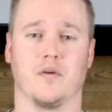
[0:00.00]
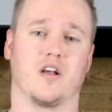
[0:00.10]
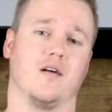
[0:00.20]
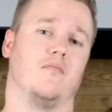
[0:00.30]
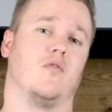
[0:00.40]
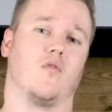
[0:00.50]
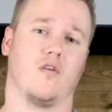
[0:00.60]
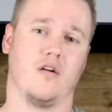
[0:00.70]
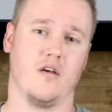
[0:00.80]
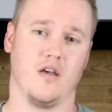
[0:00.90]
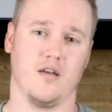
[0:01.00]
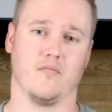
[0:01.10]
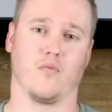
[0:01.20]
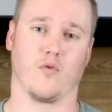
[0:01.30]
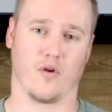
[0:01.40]
become more
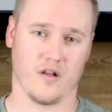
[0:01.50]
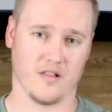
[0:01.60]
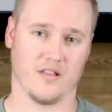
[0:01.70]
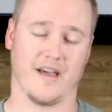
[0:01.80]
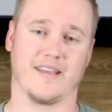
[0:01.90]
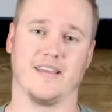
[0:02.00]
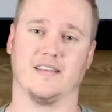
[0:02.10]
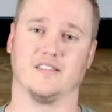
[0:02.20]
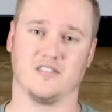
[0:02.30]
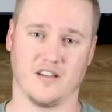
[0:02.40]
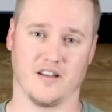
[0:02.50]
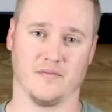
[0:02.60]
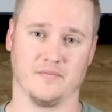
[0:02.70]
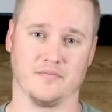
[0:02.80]
and more like His Son.